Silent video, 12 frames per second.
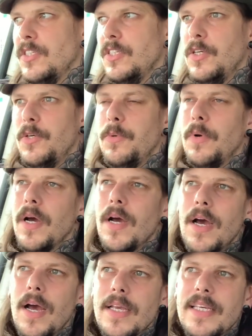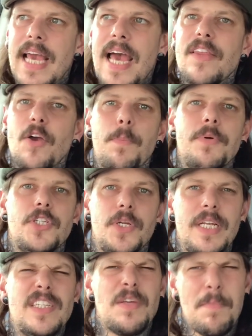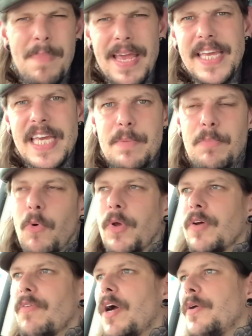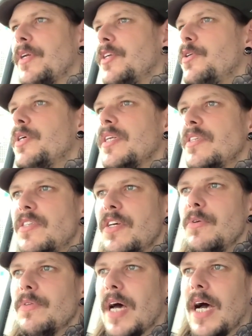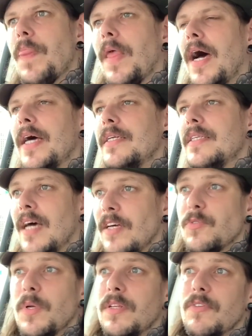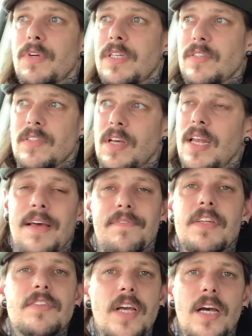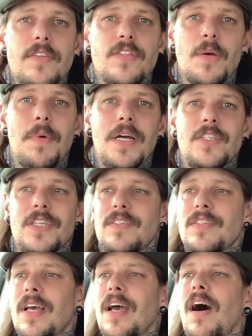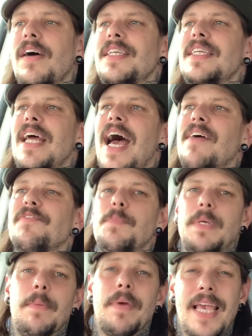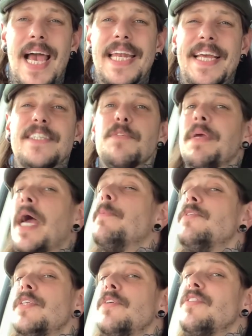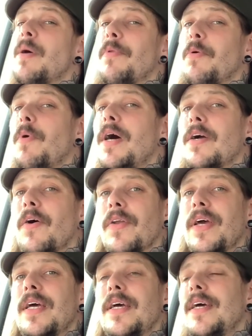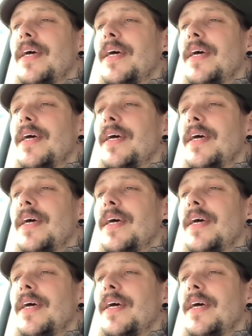You get the opportunity to make it more your own, and you can do that. And that's one of the reasons I love this car so much, is I didn't have to be a mechanic to be able to do some of the work on it.